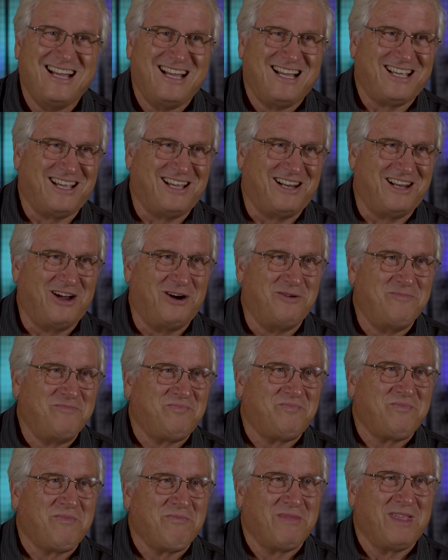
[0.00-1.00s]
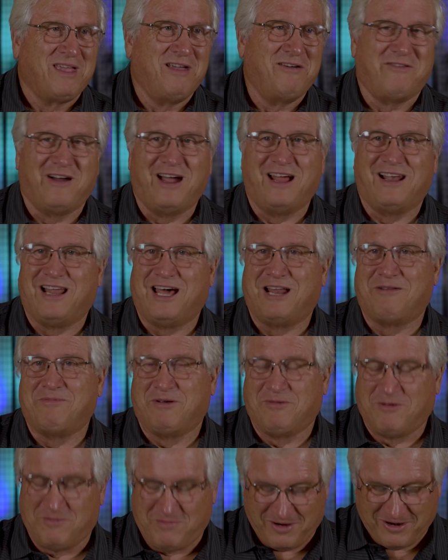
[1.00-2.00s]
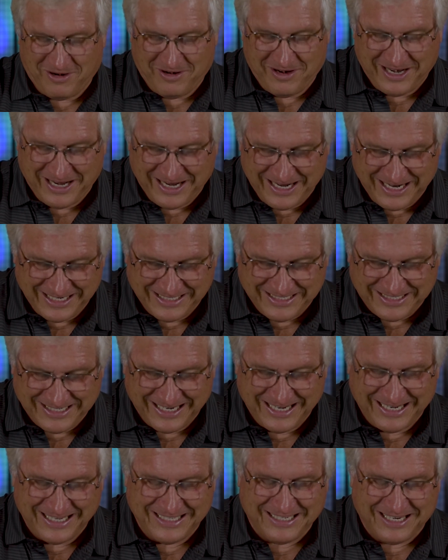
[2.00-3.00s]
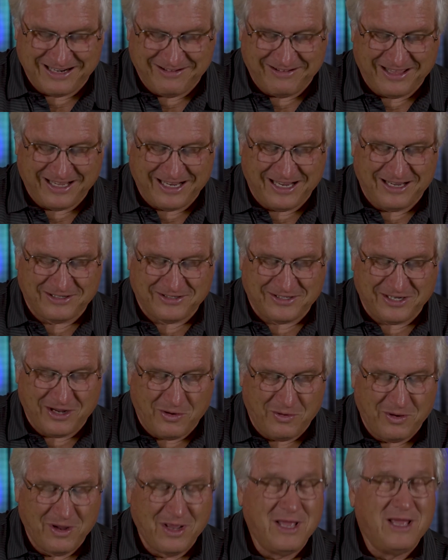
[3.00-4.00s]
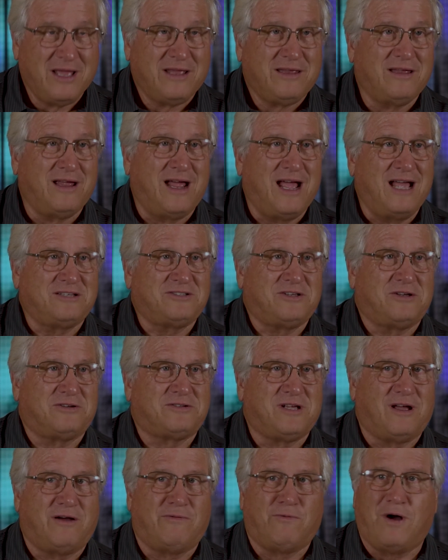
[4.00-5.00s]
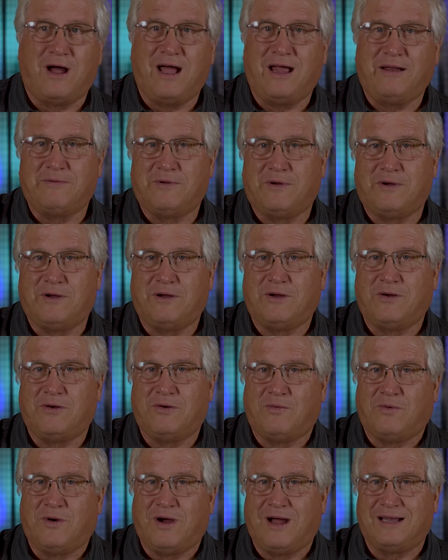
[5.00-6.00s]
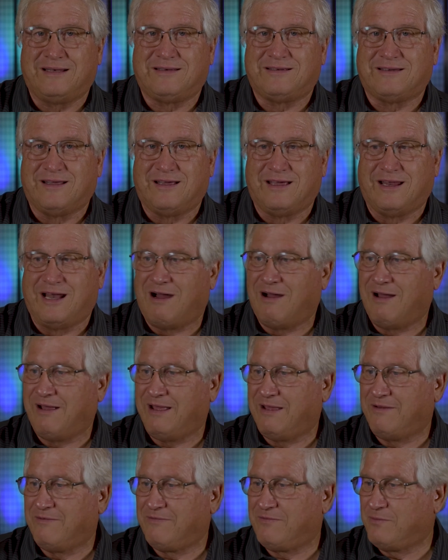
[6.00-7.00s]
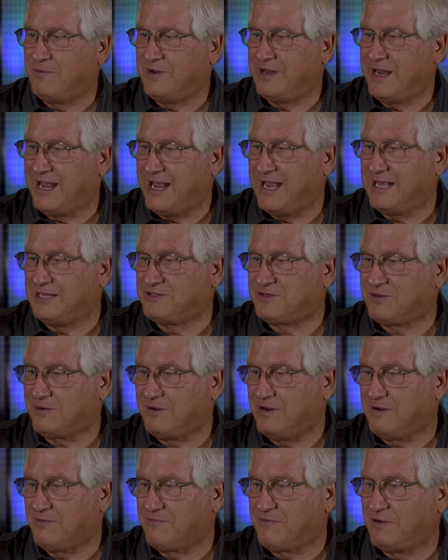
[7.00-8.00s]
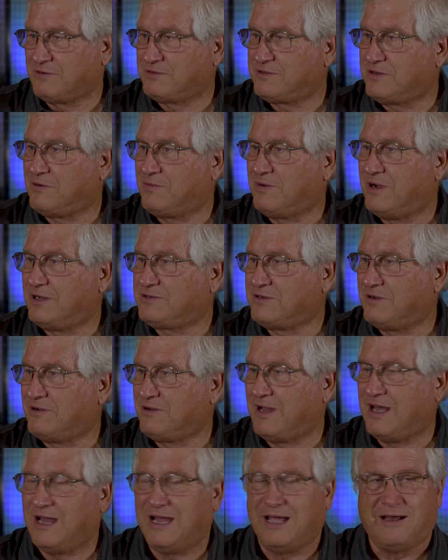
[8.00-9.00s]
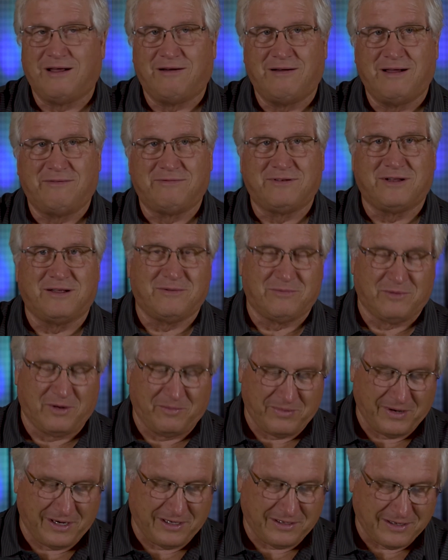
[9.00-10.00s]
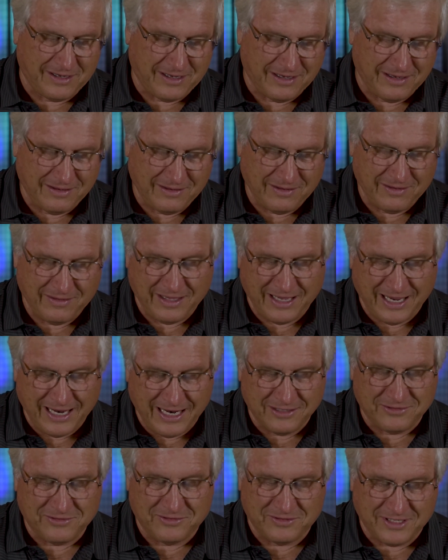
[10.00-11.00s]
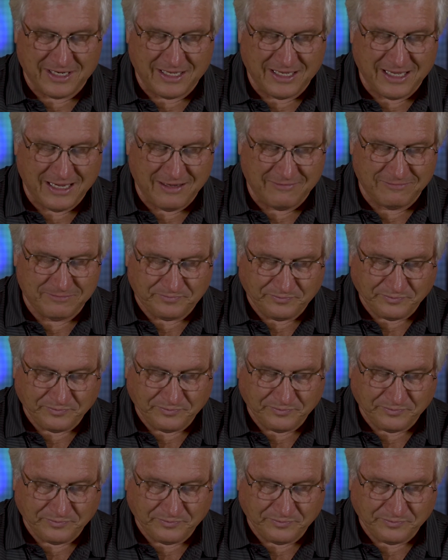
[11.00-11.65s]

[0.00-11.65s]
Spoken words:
You find a lot of people burning incense and everything else. So you ask yourself, when they answer here, folks that are watching online, I'll have to repeat the answers they give.